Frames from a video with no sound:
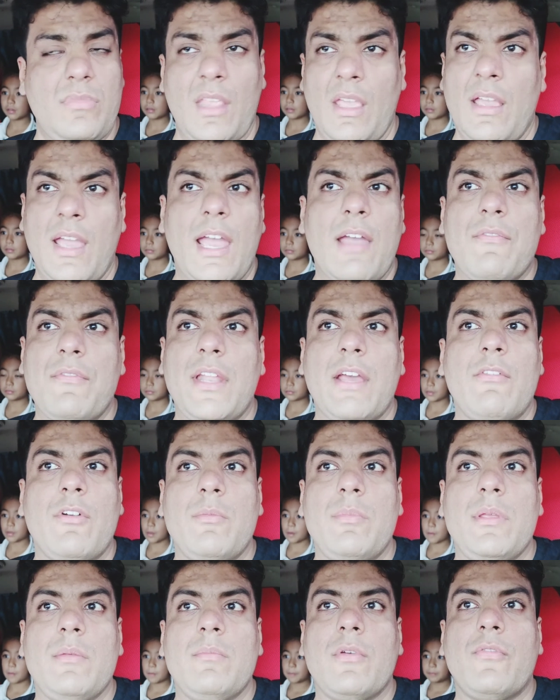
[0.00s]
I have never
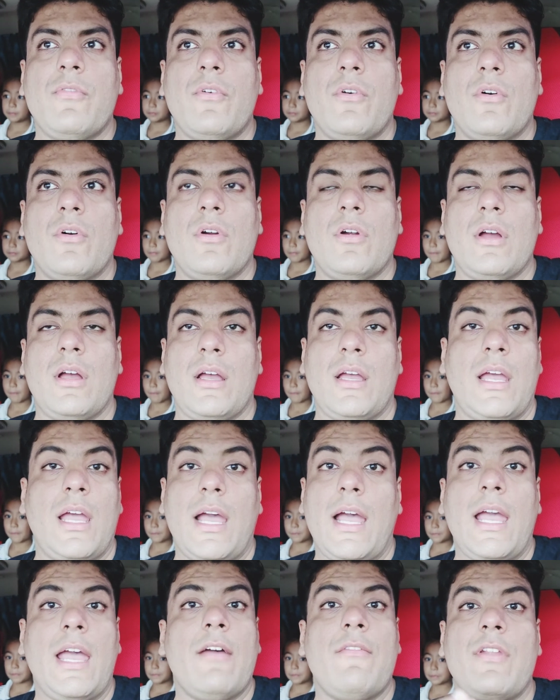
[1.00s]
been before uh,
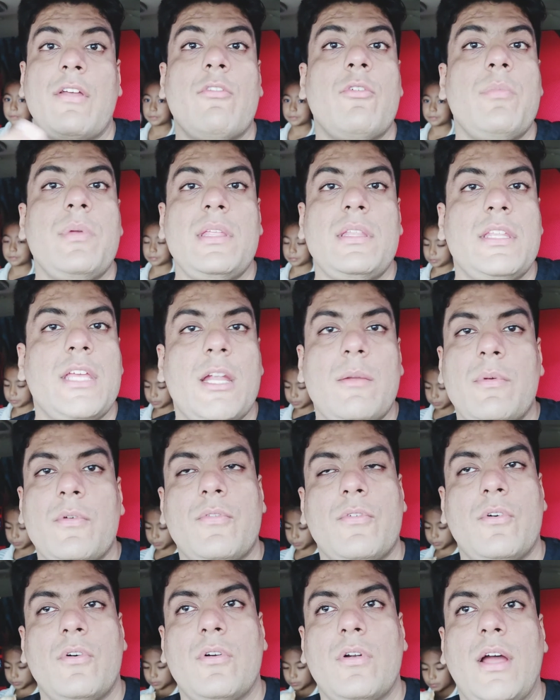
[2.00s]
I have never been there
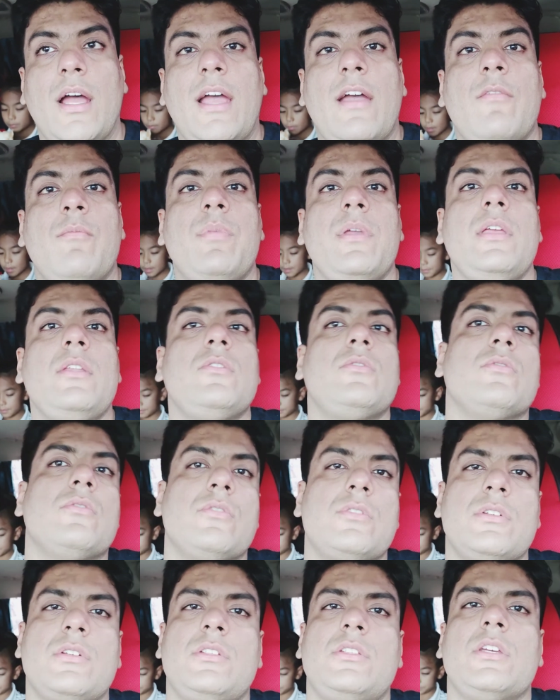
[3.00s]
before I have been to
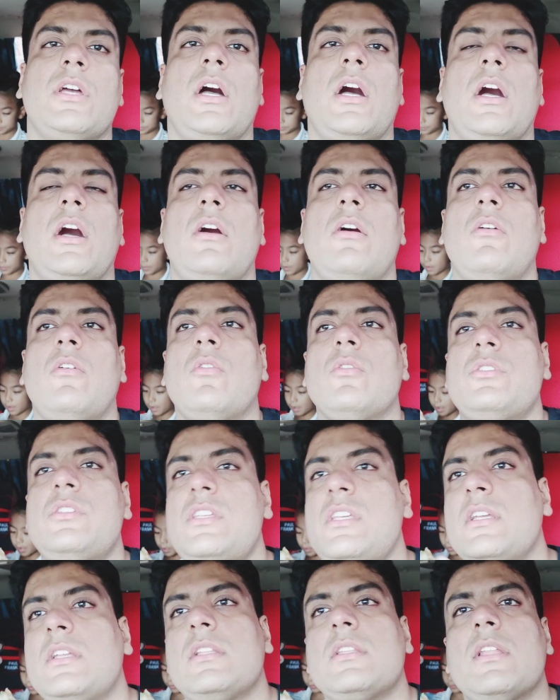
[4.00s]
Rizhao,
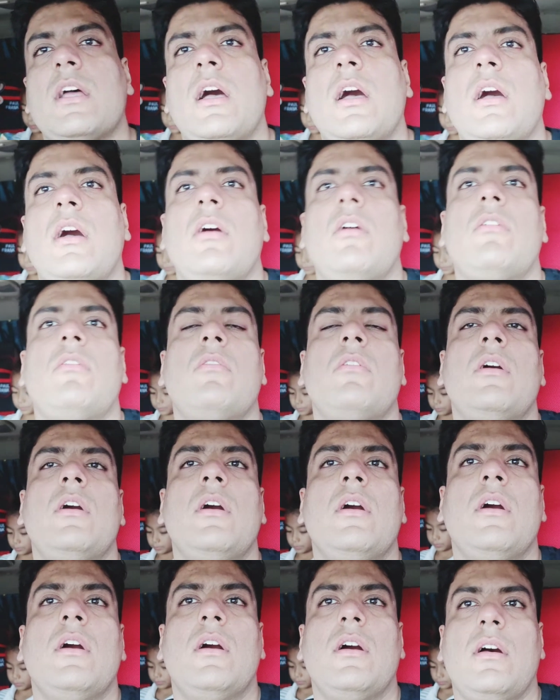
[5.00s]
Qingdao,
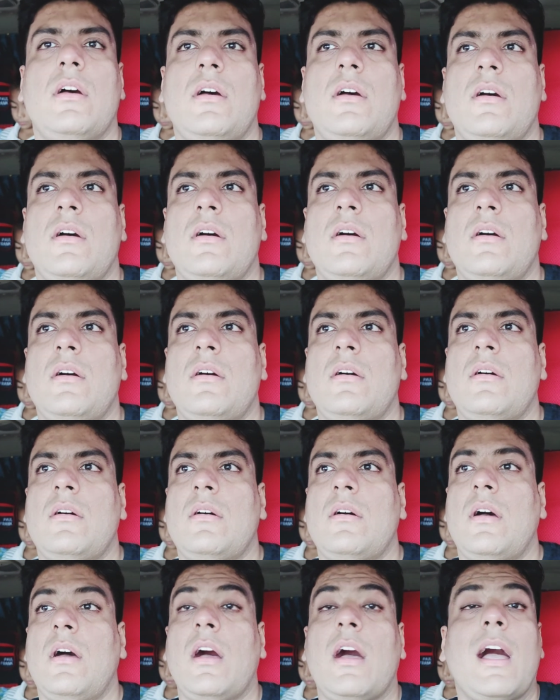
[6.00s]

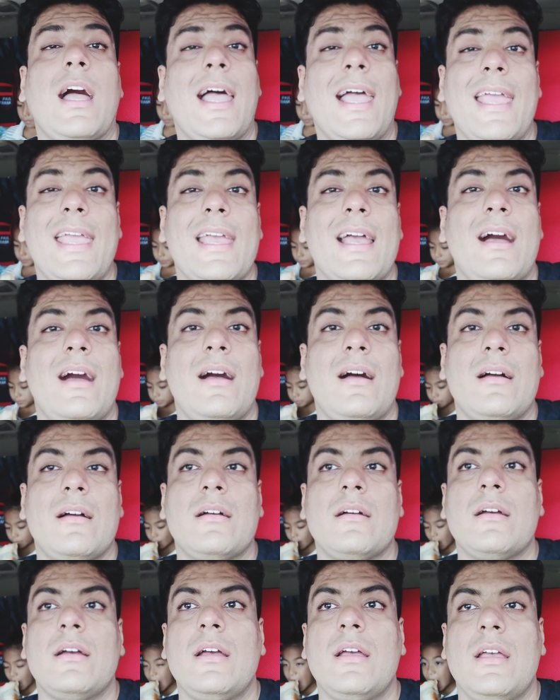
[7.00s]
uh,
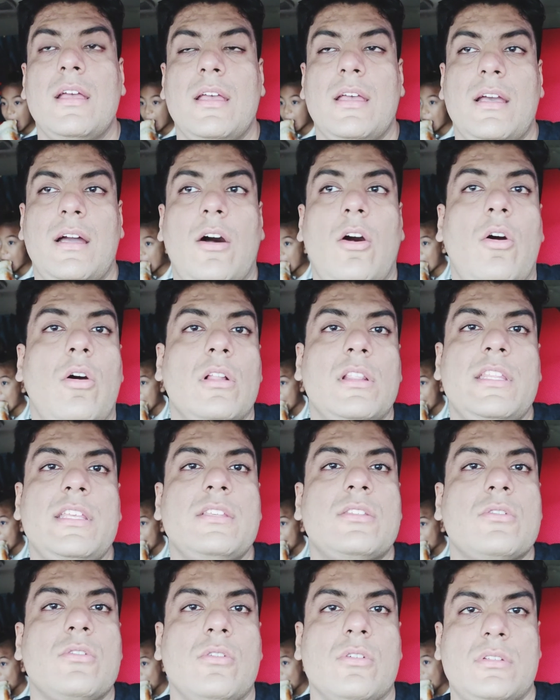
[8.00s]
Haiyang all
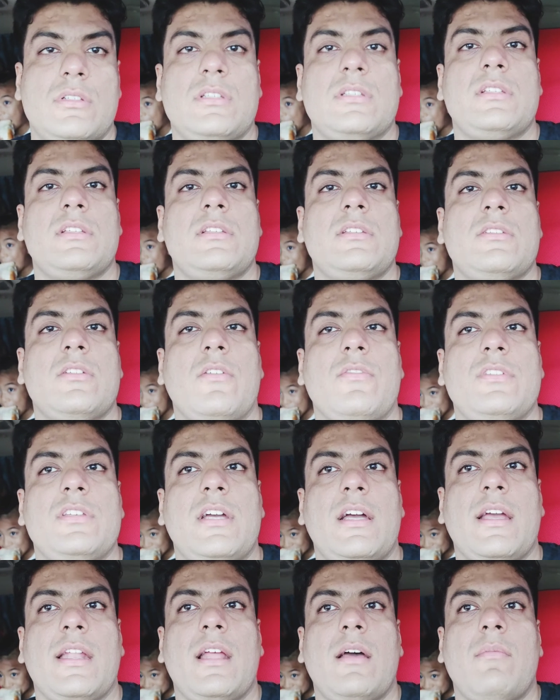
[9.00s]
these coastal cities of
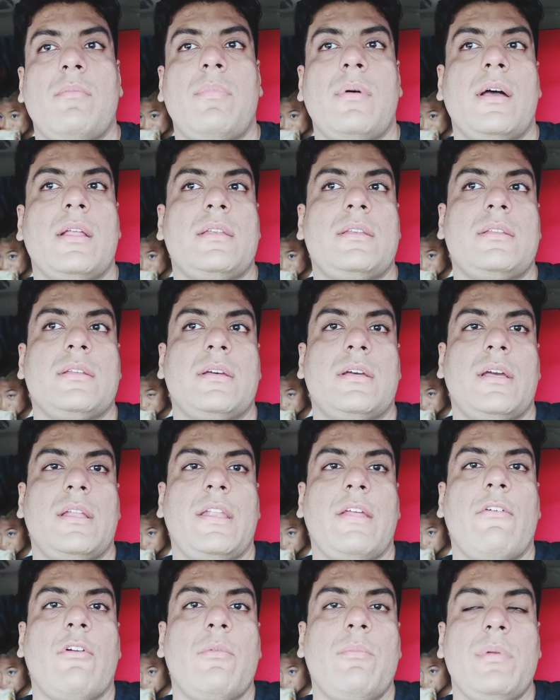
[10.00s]
China, but uh,
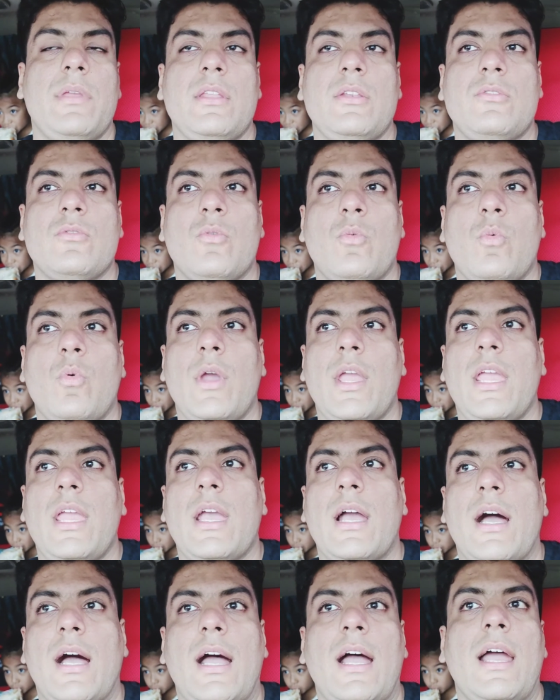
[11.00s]
never been to
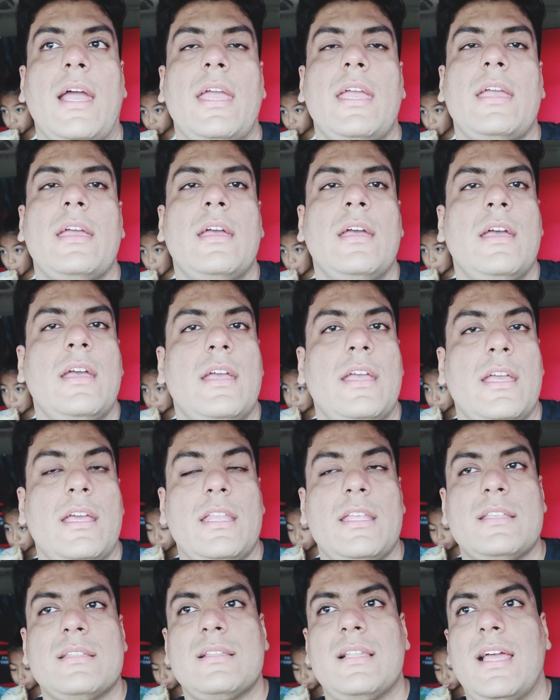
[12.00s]
Weihai.
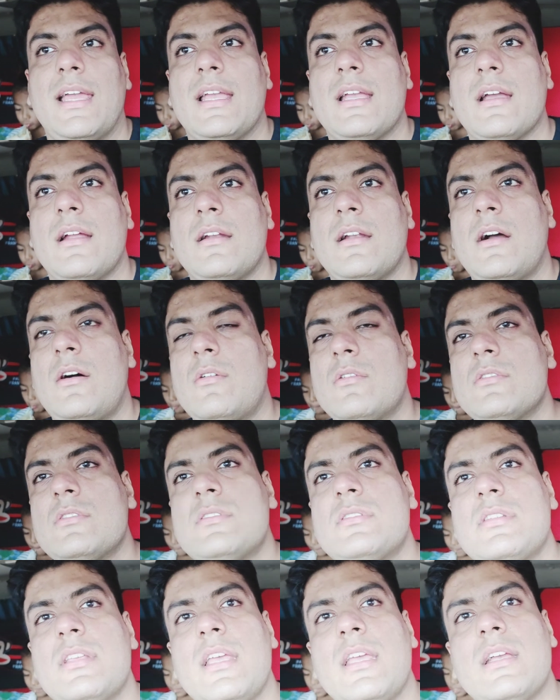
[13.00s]
It is like around
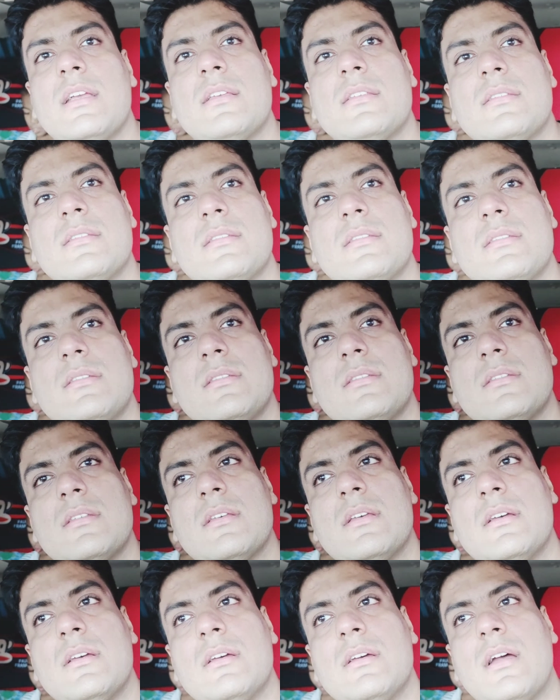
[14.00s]

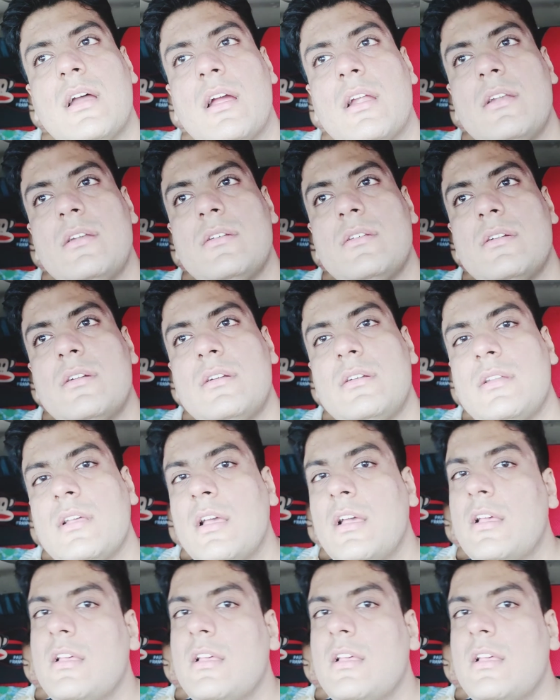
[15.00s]
600